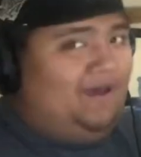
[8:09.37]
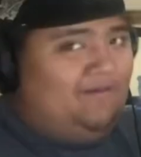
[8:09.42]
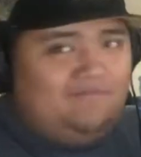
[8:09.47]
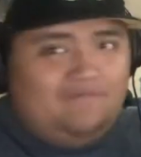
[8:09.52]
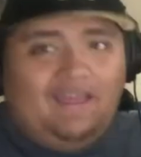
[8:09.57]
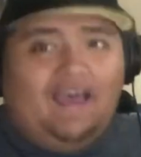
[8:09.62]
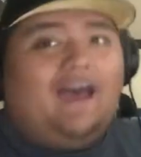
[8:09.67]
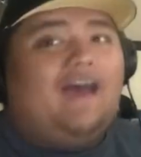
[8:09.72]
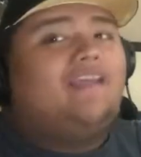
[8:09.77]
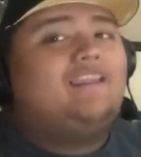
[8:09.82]

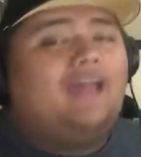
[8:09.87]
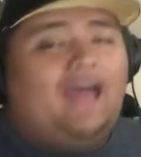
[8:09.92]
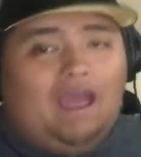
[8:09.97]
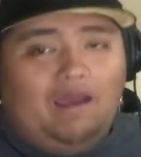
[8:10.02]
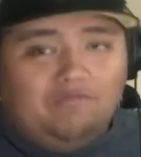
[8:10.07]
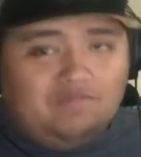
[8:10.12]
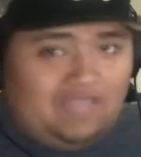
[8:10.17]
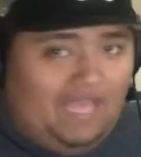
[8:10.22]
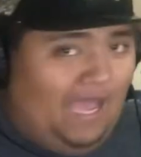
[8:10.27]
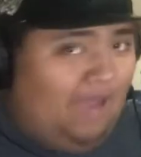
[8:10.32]
I
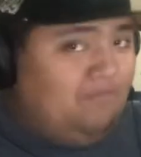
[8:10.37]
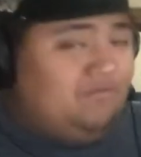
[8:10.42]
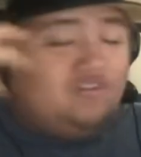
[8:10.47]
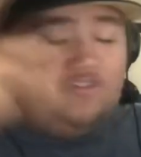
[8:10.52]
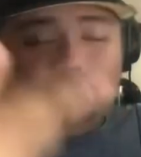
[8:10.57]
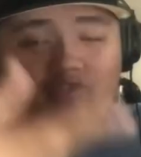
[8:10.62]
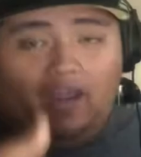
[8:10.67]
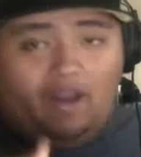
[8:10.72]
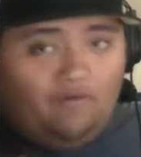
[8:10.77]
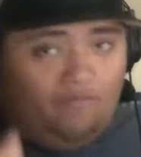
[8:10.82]

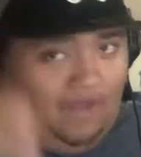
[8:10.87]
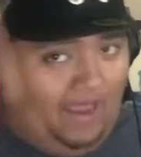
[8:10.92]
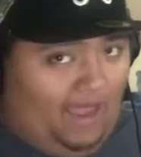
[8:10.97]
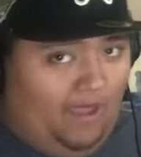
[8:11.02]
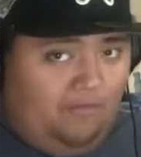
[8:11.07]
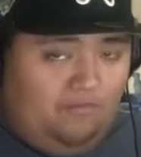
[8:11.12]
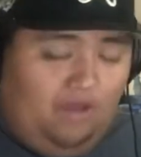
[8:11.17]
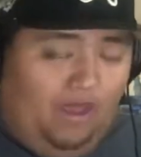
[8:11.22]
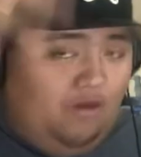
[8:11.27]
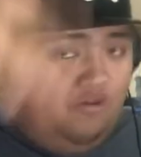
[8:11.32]

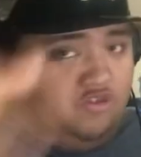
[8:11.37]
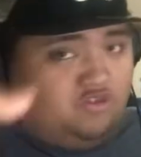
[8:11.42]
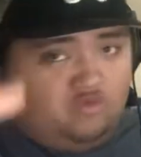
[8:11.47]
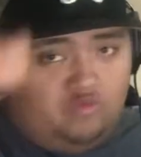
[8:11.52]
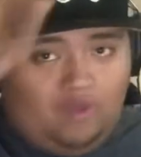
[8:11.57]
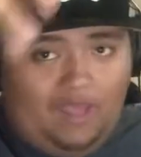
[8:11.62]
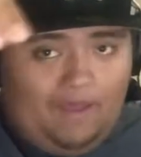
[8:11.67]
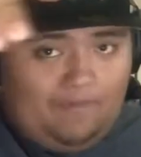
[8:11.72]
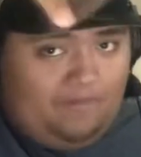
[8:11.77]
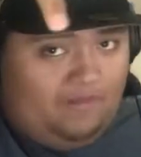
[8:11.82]

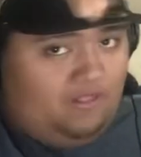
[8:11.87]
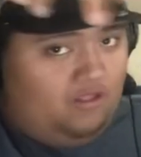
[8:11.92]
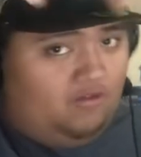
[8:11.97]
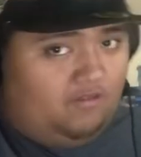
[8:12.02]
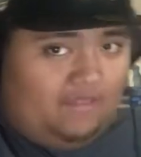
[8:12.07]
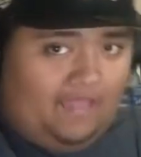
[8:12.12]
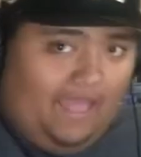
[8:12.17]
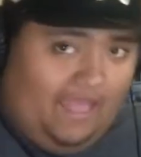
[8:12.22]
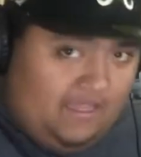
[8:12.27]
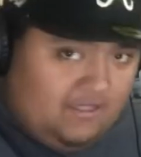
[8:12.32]
was just rapping
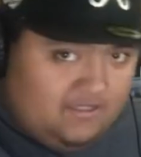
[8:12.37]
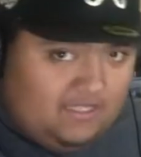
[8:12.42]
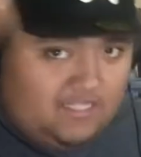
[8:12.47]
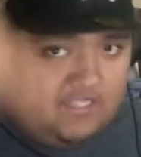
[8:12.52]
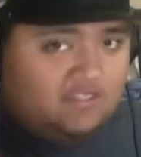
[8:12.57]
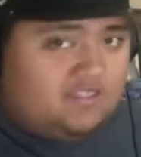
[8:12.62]
little lines.